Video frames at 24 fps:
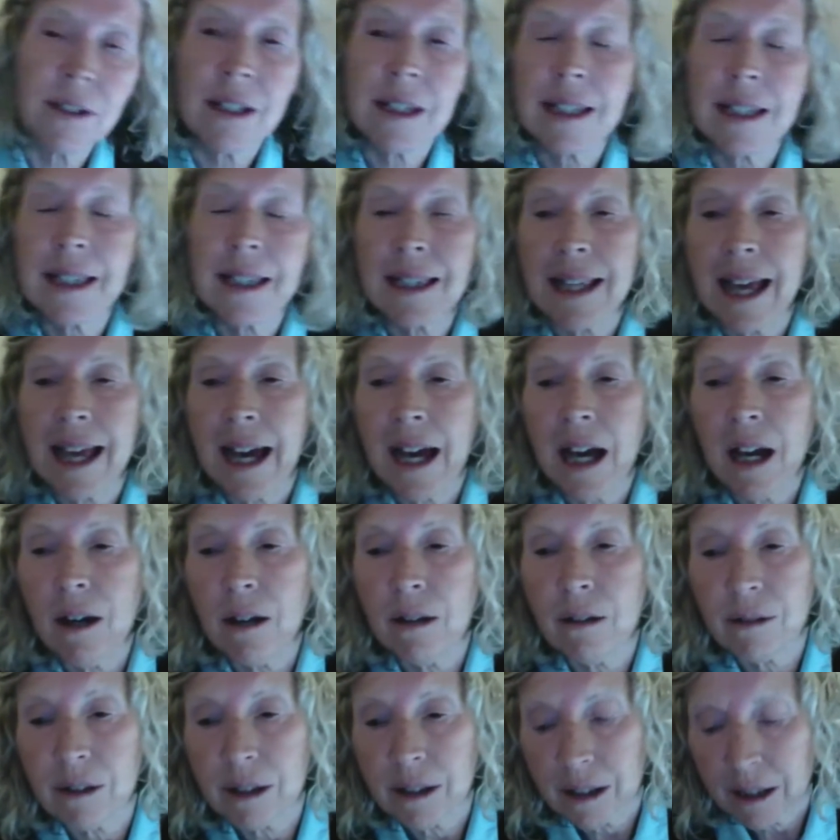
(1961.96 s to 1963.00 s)

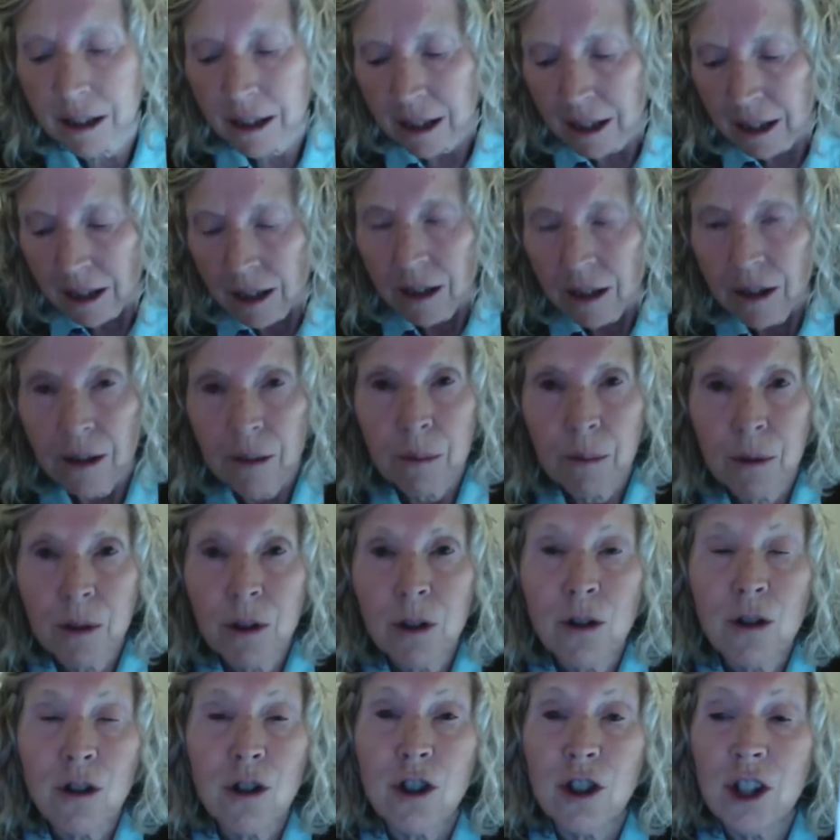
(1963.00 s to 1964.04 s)
sound. The
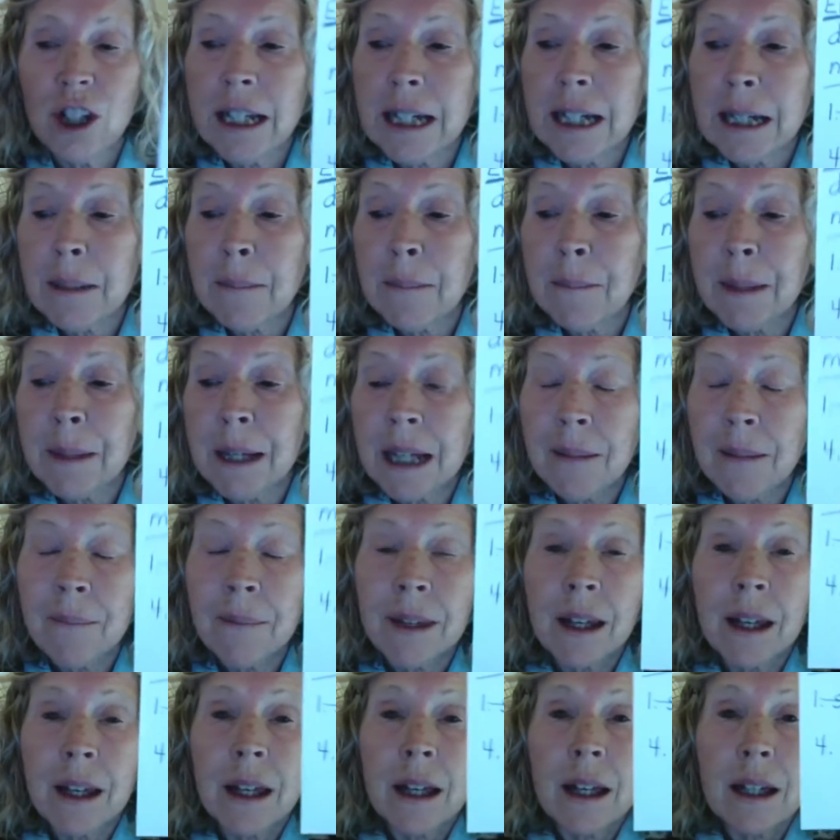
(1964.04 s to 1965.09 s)
word gym
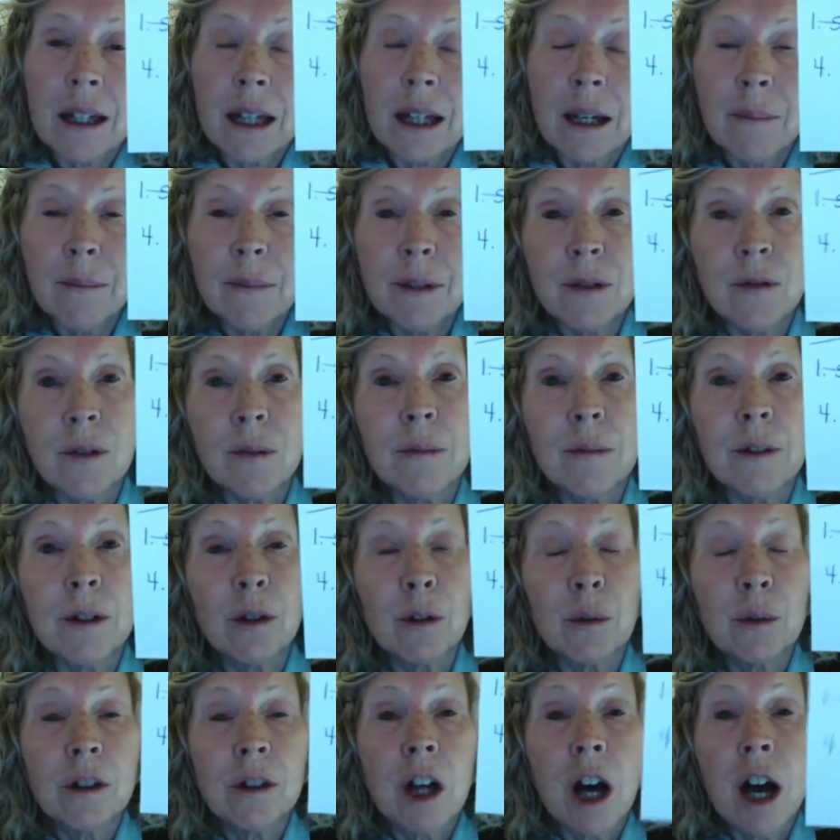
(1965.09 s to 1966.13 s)
comes from the
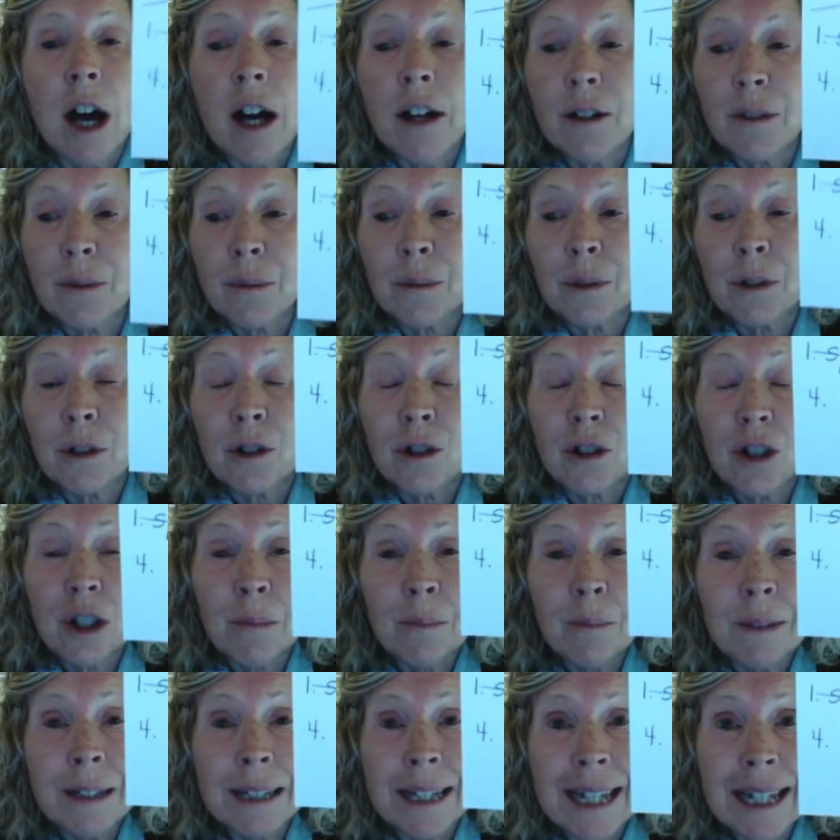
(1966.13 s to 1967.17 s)
longer word
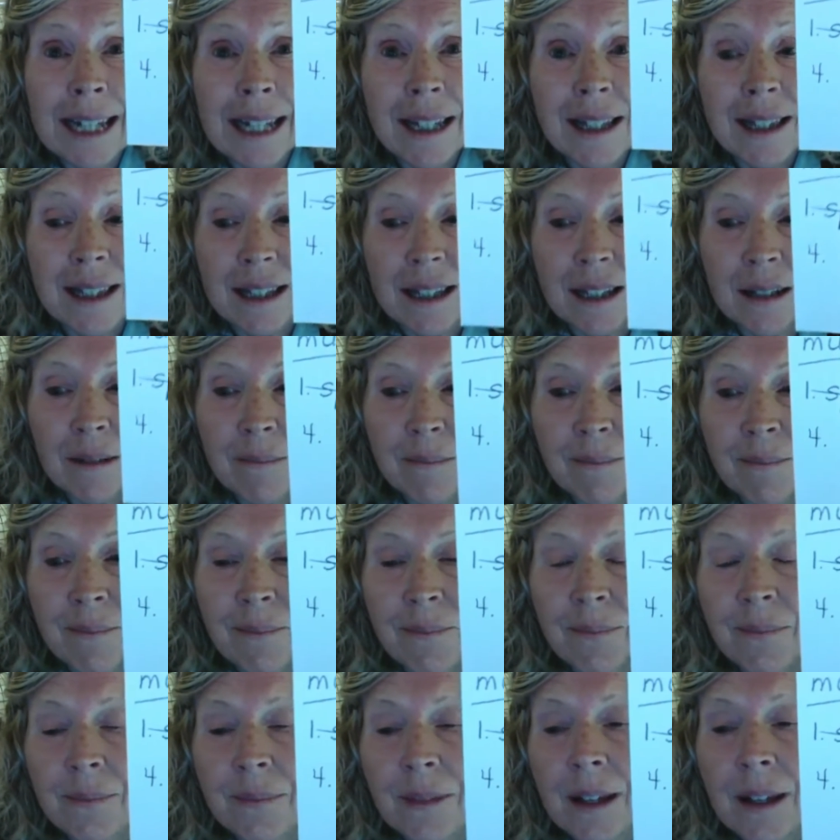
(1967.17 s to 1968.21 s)
gymnasium.
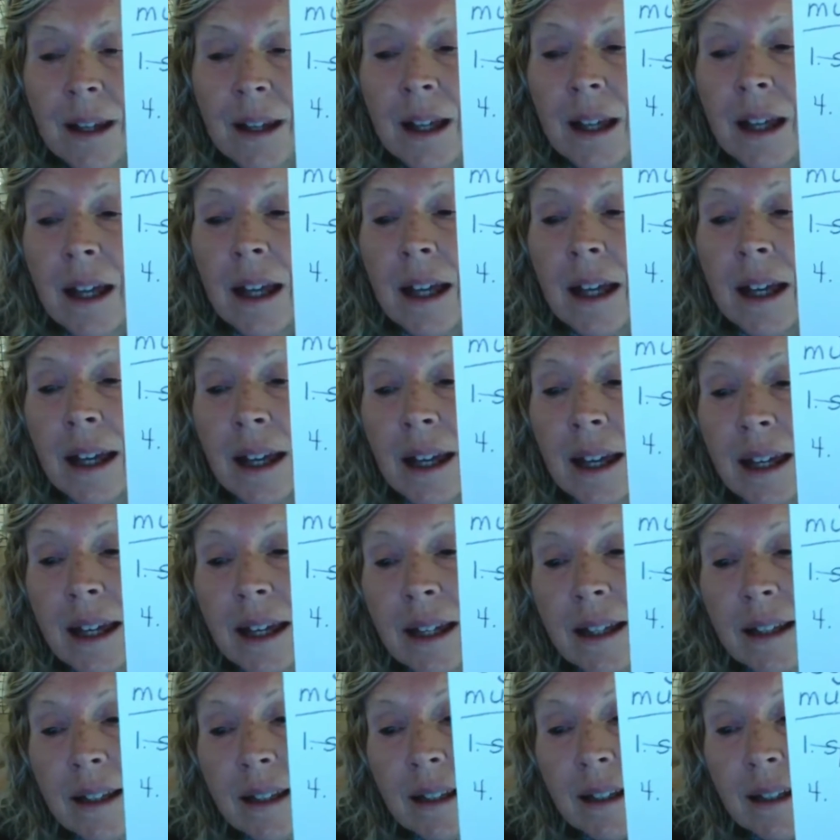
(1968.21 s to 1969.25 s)

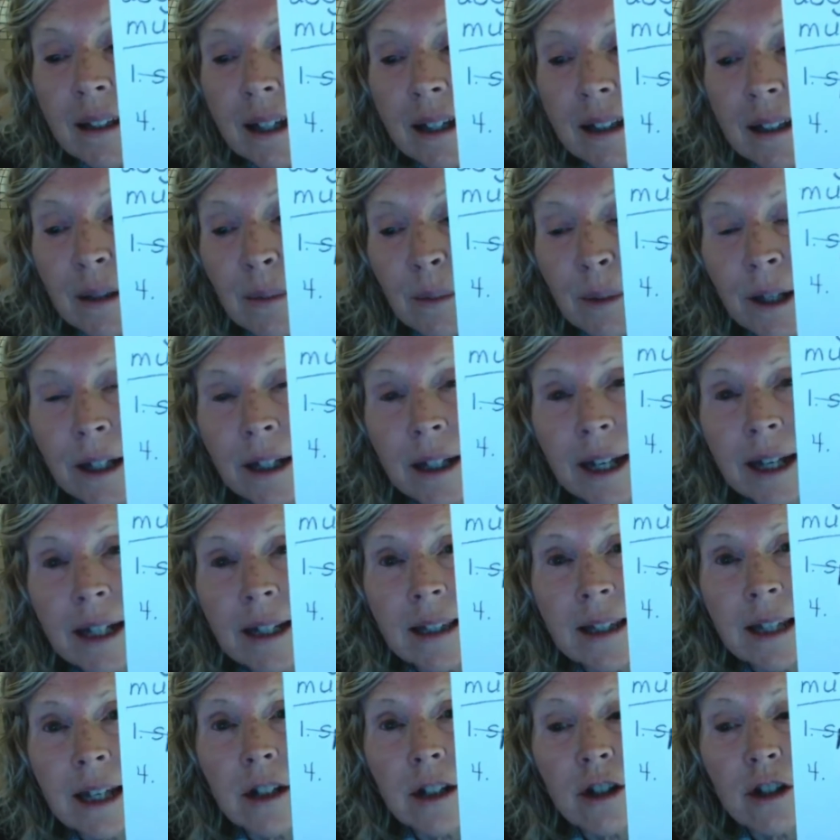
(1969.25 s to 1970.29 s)
And that's why it has
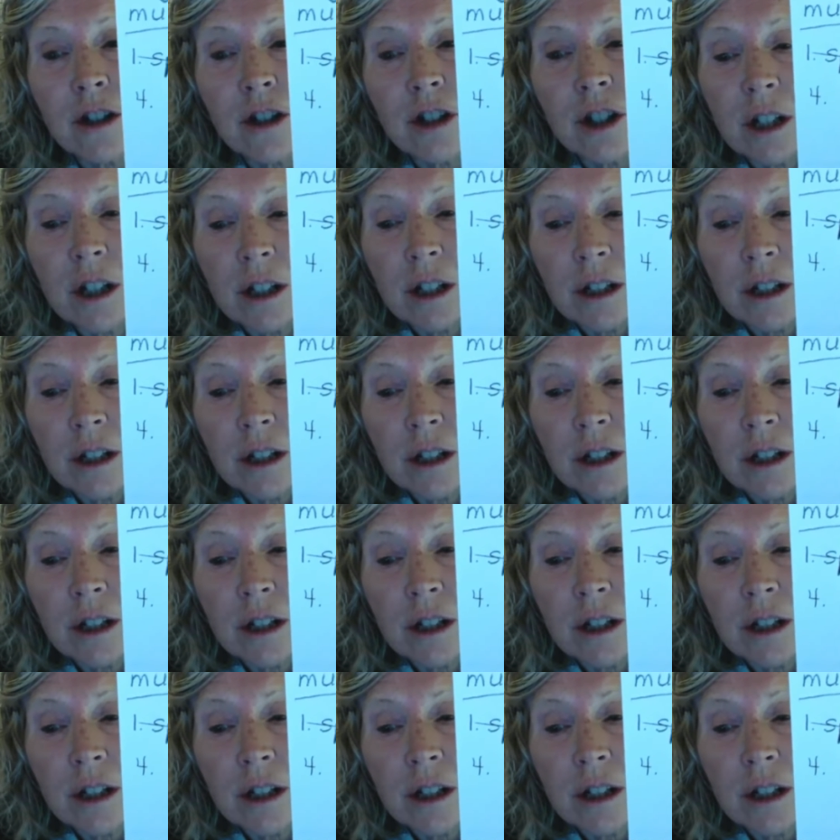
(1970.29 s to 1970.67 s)
that j